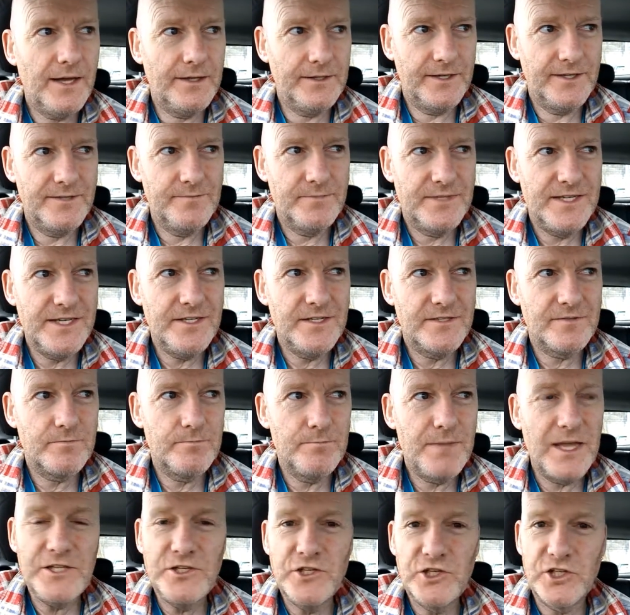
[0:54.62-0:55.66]
And I did
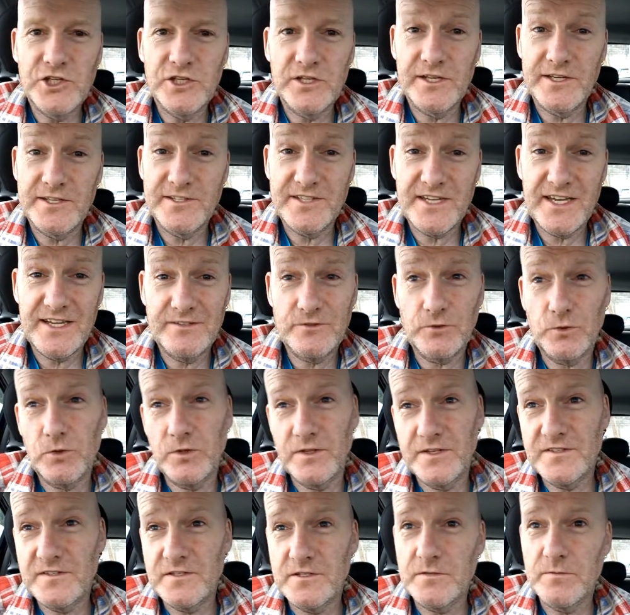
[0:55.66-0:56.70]
mention, I said,
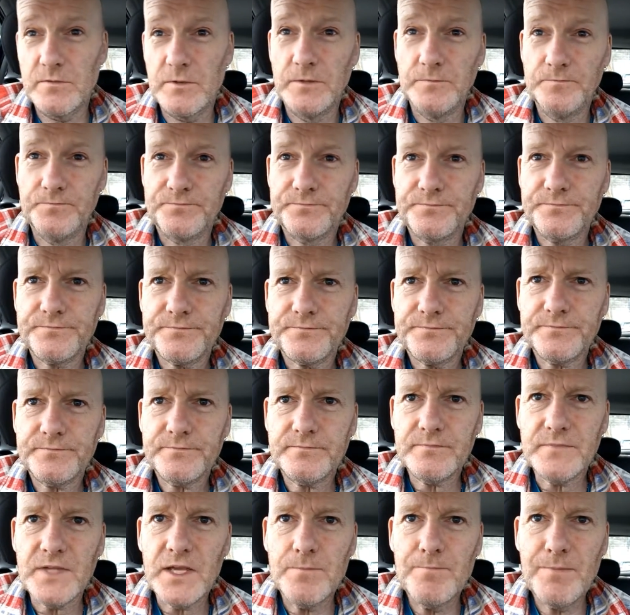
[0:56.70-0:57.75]
oh, this is a,
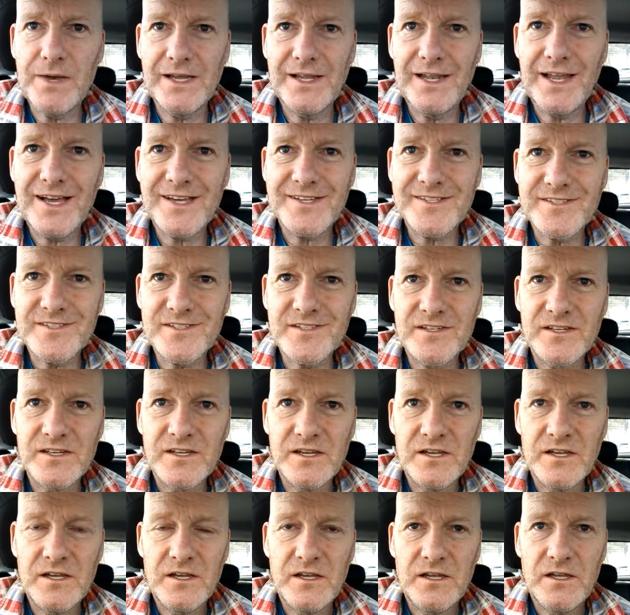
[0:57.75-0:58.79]
my last
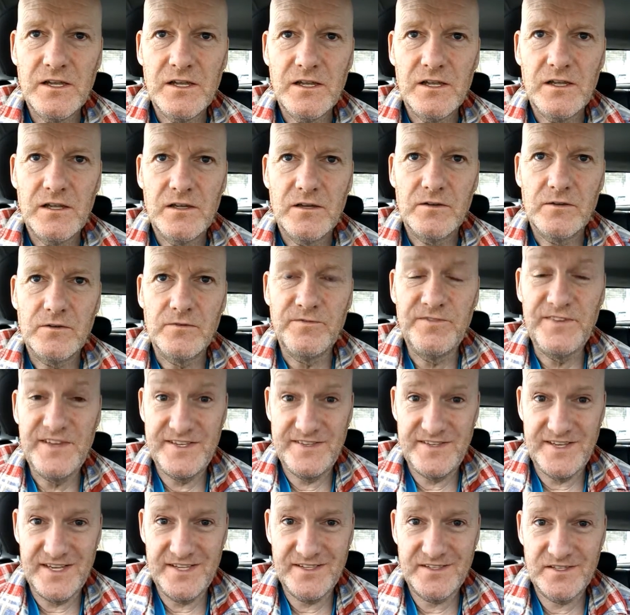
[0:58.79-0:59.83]

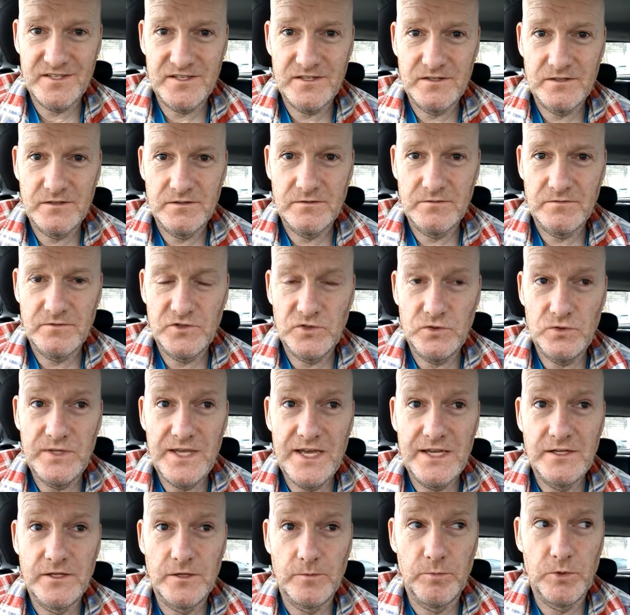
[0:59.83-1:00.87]
visit to
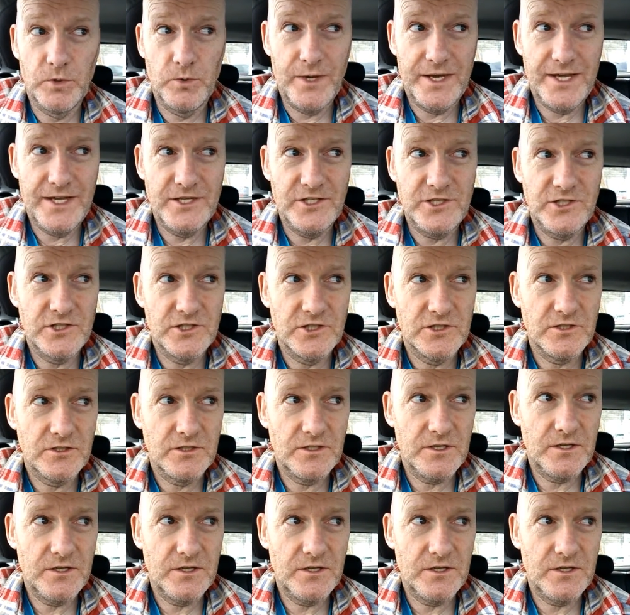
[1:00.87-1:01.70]
the NWH.